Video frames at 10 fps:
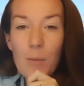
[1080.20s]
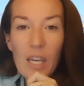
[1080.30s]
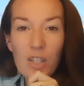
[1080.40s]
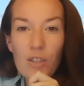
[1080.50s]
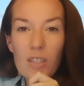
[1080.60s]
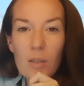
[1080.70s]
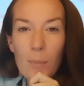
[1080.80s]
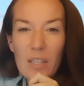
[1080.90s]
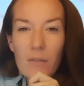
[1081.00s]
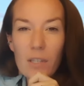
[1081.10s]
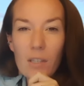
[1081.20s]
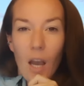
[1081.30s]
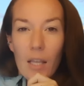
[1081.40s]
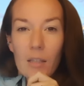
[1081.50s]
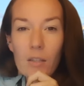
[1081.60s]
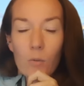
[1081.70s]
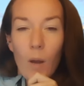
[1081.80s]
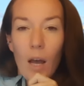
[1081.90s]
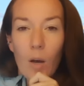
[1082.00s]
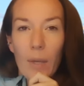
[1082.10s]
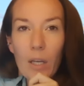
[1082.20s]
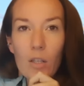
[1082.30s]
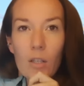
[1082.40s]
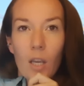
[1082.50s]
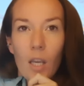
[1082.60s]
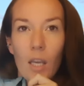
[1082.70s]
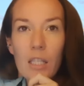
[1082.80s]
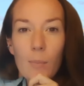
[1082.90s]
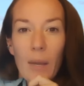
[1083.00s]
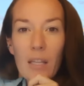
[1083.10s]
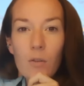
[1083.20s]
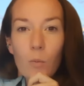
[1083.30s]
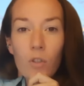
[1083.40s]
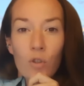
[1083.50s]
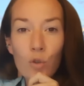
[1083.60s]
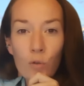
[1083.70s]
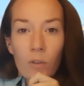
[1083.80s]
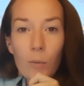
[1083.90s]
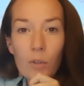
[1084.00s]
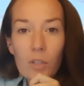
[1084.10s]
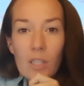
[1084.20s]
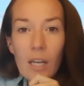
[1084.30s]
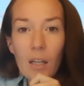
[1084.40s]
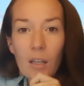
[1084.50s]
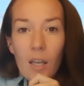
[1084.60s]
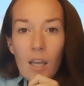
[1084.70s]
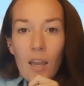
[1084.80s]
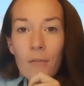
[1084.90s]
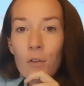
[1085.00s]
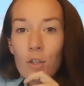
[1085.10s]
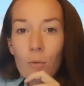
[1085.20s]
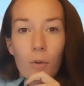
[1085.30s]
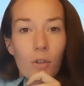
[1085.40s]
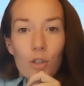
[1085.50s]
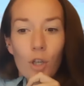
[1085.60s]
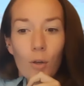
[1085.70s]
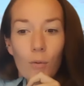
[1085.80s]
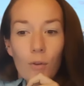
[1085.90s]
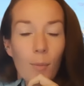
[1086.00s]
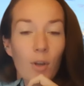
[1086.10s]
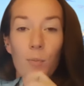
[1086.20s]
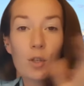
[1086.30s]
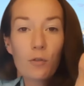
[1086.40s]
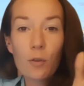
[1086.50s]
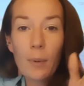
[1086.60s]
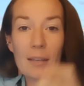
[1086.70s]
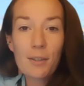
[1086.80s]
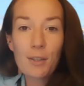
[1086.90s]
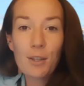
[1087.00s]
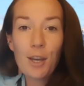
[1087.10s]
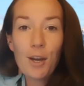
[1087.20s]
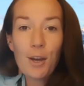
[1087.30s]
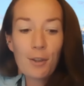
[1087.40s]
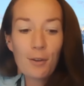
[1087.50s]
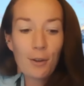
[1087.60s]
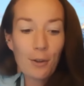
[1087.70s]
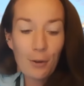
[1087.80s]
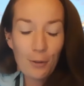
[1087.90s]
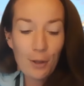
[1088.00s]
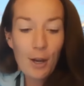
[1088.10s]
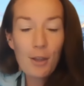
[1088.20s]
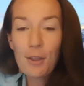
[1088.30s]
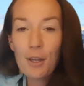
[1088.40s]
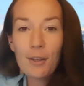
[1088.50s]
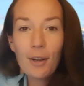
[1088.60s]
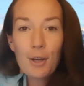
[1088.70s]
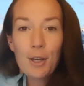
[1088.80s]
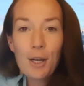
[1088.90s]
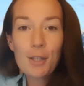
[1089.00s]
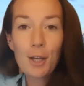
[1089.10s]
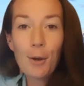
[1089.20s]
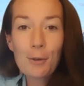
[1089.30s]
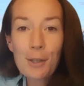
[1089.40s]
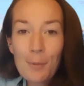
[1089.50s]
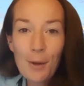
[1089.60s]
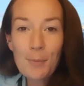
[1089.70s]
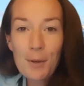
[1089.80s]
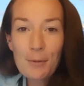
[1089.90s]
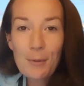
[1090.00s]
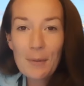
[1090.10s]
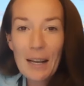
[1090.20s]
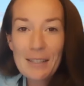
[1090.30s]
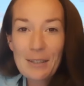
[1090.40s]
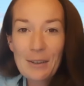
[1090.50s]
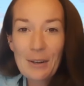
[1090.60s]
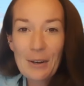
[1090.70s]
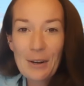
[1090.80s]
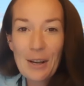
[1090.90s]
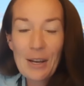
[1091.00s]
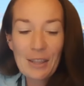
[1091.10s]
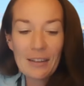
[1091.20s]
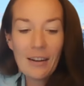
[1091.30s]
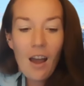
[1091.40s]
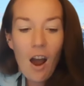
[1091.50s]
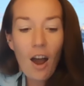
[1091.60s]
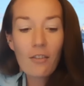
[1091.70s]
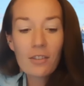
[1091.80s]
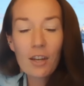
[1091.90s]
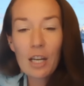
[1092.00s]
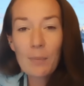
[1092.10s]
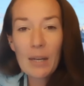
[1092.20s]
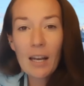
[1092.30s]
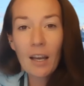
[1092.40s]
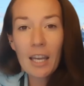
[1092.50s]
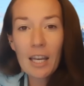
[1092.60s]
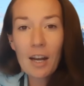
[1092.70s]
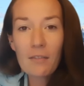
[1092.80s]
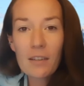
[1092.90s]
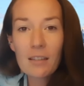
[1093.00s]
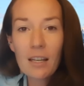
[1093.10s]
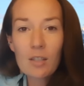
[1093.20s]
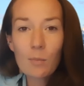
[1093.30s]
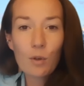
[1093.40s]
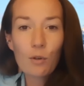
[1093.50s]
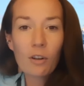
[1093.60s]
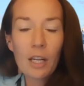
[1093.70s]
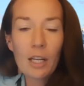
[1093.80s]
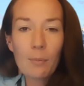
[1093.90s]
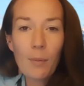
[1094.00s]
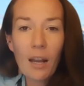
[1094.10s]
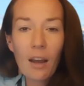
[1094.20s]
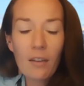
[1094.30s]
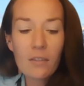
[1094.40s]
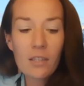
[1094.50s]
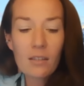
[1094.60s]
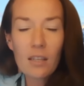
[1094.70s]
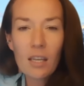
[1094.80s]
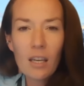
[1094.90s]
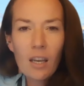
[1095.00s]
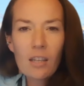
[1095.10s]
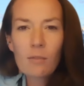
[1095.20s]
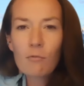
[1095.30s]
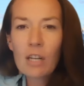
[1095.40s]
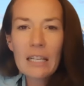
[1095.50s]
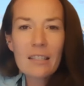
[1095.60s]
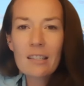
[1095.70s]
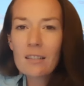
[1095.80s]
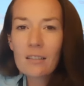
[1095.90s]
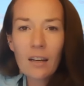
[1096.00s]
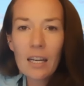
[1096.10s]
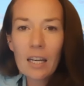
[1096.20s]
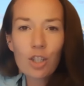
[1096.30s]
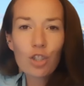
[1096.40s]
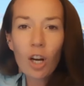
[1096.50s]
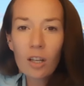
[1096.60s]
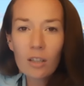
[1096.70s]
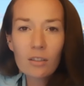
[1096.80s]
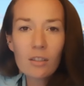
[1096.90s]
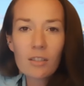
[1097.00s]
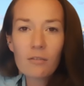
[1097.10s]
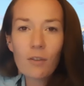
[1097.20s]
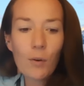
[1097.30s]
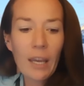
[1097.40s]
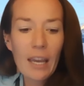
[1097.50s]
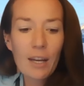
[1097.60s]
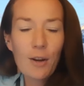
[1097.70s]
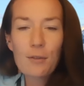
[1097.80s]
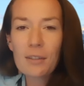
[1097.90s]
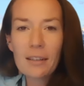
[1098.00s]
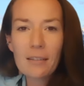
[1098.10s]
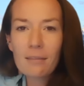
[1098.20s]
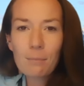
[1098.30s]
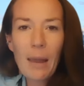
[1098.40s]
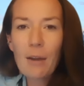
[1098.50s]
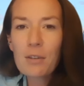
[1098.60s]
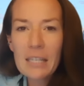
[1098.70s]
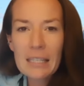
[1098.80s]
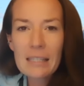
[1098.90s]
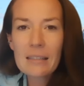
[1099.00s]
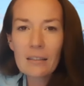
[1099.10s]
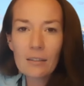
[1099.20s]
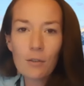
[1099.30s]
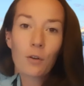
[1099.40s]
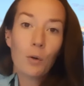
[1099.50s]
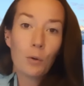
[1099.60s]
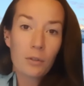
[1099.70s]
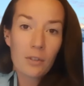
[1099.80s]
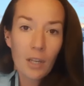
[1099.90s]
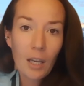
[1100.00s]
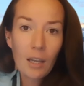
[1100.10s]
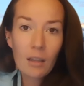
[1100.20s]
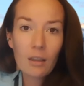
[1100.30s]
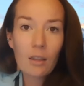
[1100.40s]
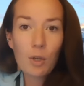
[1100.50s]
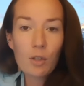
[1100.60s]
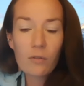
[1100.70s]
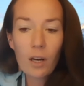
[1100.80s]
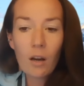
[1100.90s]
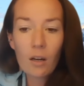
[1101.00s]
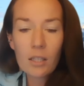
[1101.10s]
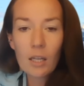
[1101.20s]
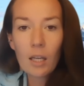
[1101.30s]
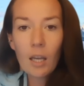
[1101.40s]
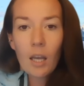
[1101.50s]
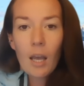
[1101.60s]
pictures as a bit of a science as well, because it depends what story you want to tell. If you just want to show the most beautiful places in the earth on the earth, then you need to go to the most beautiful places on earth. And I've certainly been lucky enough as an explorer in my life to see some really stunning jungles and volcanoes and mountains, and of course the beautiful Arctic.